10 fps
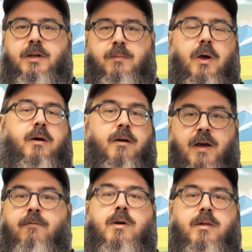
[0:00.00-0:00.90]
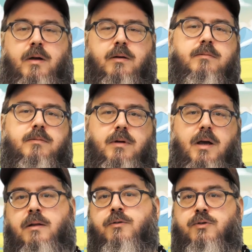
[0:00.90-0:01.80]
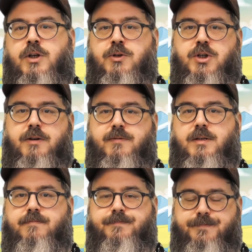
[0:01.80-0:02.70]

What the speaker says: building block of everything in Shift.